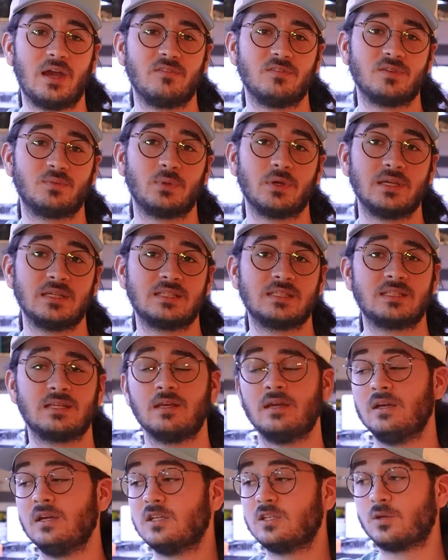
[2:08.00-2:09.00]
have a
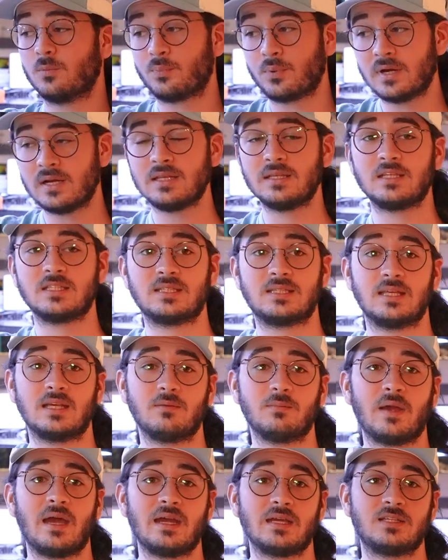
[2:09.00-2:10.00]
place to bring this
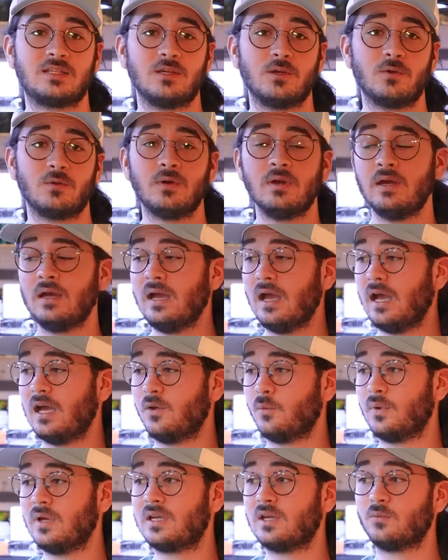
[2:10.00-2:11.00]
thing back to,
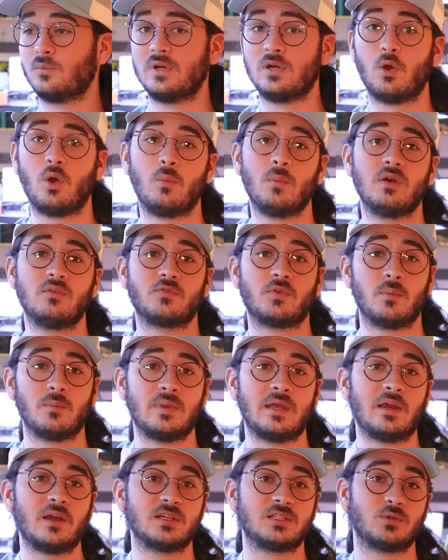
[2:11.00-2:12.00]
and we can rehome it from
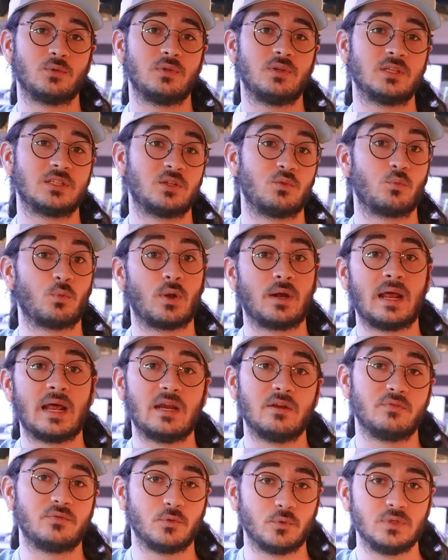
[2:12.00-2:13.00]
there so it doesn't run
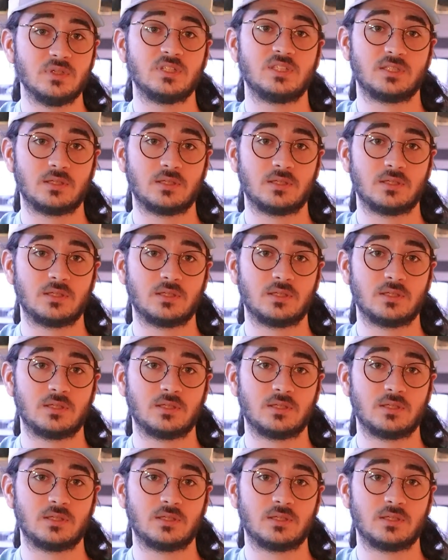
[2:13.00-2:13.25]
out of food and